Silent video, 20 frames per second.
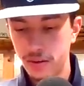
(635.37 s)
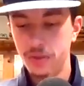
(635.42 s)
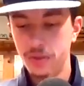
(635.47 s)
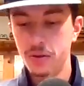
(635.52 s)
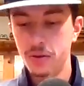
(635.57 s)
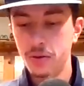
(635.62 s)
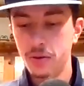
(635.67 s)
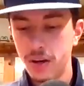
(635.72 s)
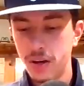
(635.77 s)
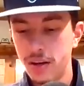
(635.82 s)

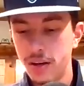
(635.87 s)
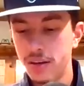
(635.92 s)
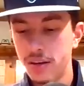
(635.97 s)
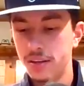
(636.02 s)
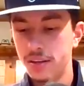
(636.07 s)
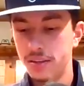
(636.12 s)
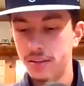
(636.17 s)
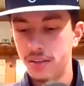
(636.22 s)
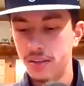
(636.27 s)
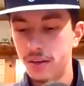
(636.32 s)

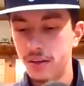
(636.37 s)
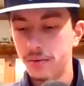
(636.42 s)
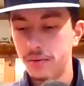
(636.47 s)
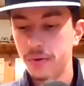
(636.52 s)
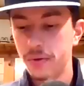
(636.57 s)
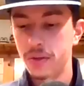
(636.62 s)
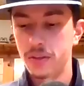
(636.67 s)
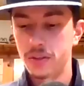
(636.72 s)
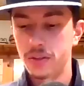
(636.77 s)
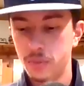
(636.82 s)
UConn is
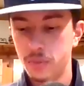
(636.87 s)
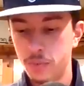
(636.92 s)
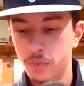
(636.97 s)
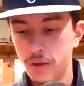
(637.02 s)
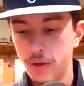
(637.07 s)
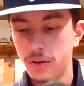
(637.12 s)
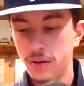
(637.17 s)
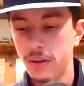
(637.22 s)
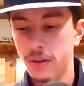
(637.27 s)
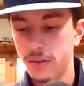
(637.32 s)
definitely the
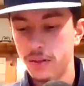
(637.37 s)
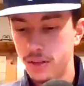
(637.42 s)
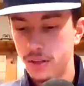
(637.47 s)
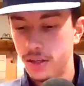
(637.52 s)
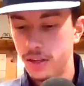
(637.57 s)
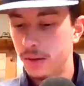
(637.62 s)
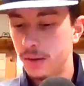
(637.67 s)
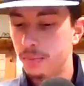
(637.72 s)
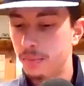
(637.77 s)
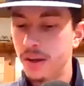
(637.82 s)
superior
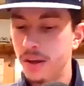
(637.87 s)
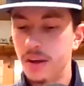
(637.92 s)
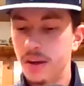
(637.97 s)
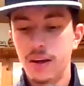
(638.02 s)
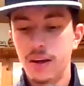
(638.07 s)
team,